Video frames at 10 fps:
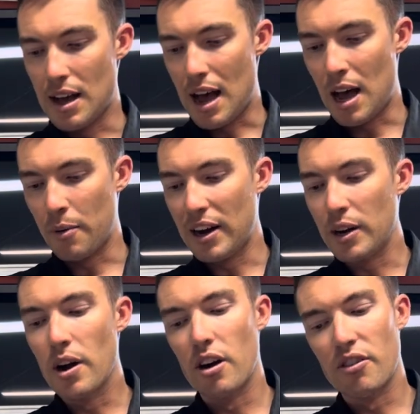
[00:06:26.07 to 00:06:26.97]

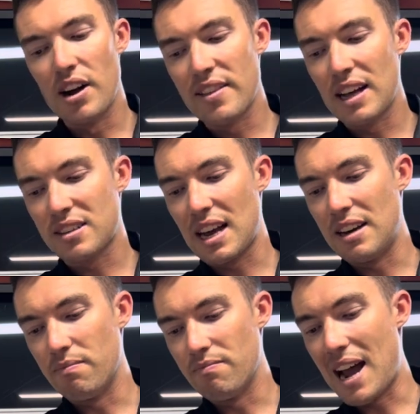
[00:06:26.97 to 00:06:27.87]
anywhere around that,
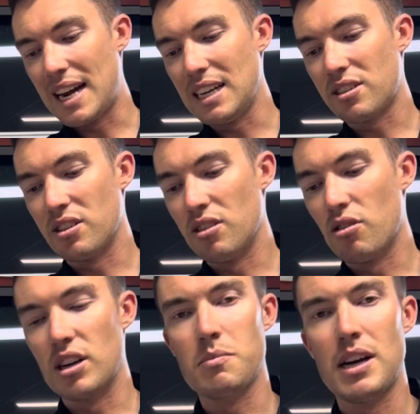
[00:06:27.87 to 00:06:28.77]
say 80 to
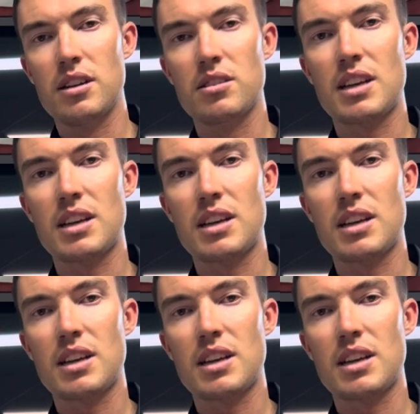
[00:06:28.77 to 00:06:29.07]
90 metres,